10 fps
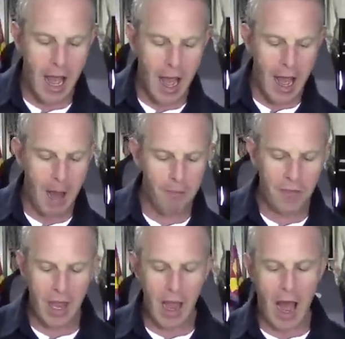
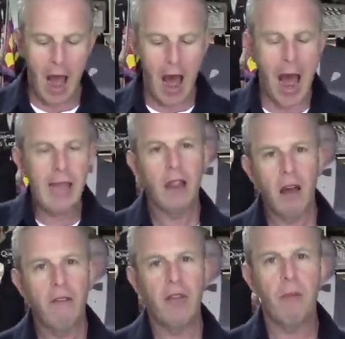I
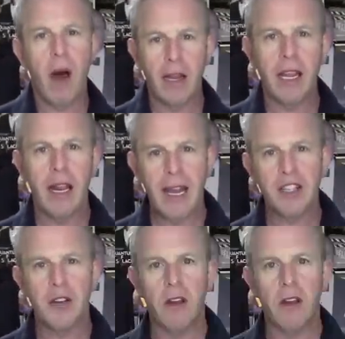love the Bond connection